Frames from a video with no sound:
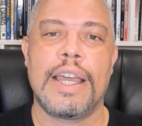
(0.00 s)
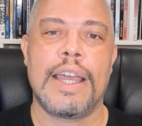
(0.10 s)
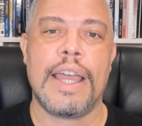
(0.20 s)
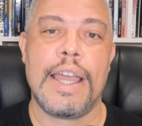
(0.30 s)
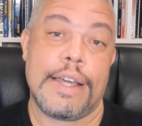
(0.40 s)

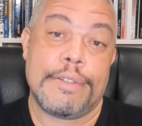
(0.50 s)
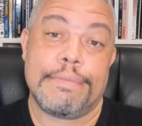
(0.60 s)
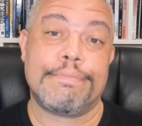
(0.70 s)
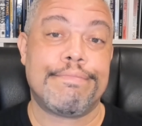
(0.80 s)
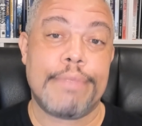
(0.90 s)
And
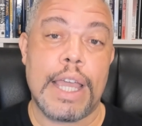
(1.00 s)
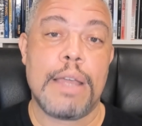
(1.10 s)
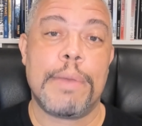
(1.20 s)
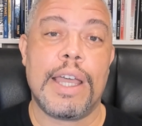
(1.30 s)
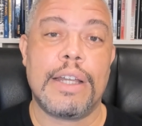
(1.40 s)
hey,
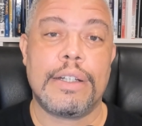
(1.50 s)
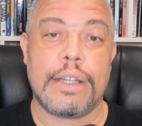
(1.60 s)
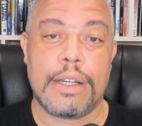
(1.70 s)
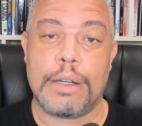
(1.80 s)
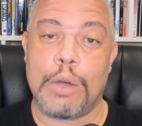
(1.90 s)
man,
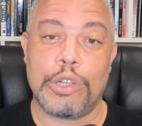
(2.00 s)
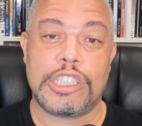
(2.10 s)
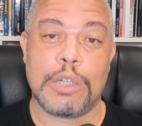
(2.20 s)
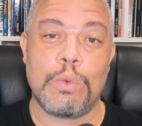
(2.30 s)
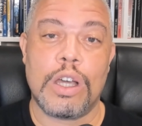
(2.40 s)
I wish
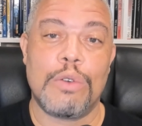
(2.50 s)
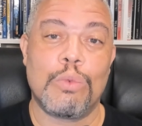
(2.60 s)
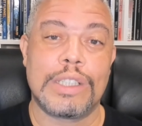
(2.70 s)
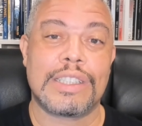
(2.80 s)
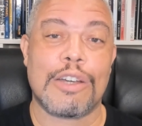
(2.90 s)
someone
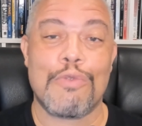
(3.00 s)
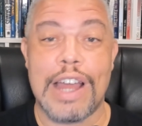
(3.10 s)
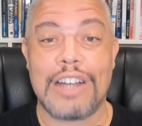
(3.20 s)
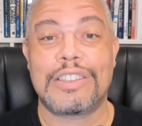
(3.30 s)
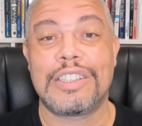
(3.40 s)
was
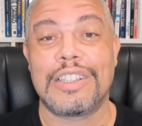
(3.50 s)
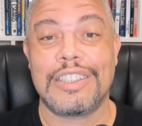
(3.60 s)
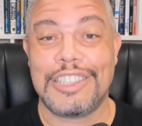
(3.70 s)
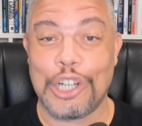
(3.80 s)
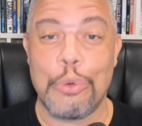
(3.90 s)
around to
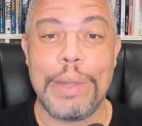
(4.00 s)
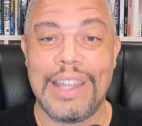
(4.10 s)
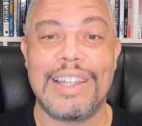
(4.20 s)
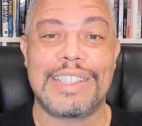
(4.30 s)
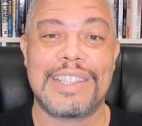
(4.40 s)
show me
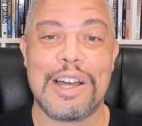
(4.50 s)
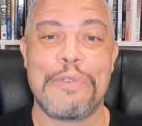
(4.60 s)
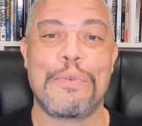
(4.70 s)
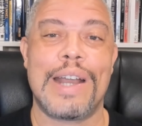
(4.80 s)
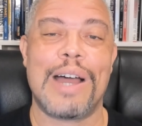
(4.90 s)
this
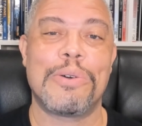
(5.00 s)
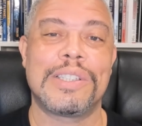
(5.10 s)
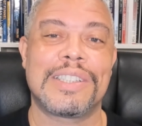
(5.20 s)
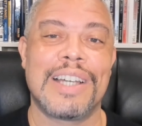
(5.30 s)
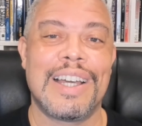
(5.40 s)
stuff when I
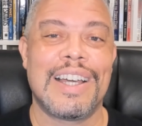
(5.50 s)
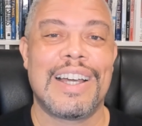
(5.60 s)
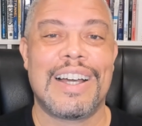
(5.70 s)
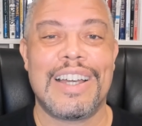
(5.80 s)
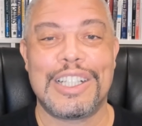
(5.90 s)
was
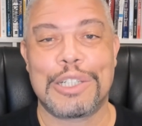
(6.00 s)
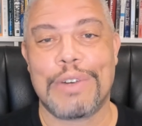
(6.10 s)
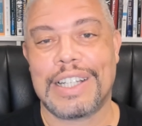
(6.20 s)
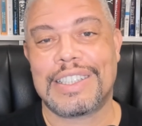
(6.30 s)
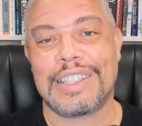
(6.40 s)

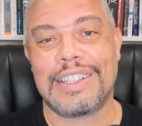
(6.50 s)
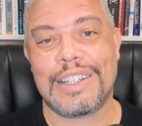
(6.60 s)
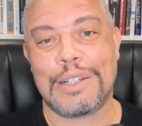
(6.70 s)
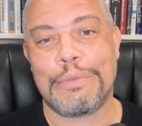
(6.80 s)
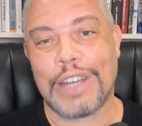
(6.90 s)
interested
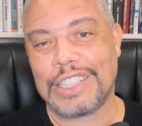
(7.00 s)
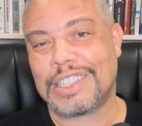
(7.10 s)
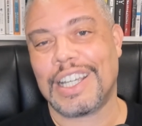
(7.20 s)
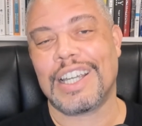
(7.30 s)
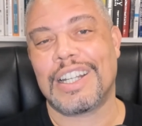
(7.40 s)
in
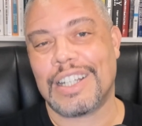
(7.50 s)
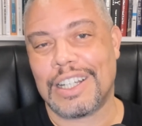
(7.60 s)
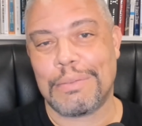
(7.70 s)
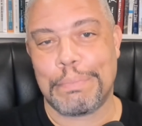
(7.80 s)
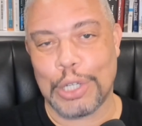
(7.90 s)
investing
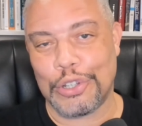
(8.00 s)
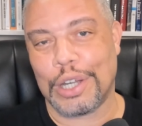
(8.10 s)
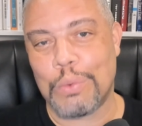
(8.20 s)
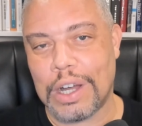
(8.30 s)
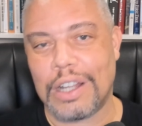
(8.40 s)
and
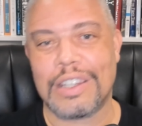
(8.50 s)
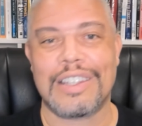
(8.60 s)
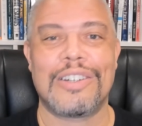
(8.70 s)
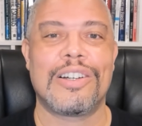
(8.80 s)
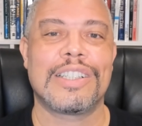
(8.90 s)
building wealth
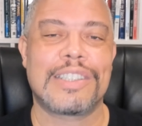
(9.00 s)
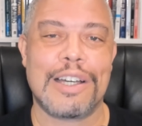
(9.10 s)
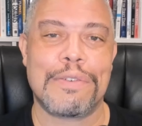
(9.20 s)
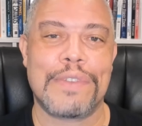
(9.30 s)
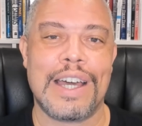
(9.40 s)
and all the
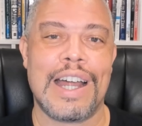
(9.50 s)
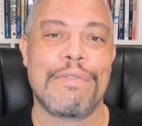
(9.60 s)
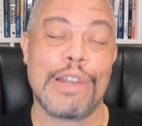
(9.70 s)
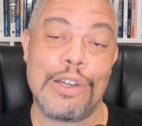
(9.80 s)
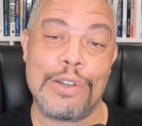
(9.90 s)
stuff that
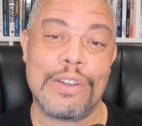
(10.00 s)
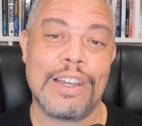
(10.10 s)
I've learned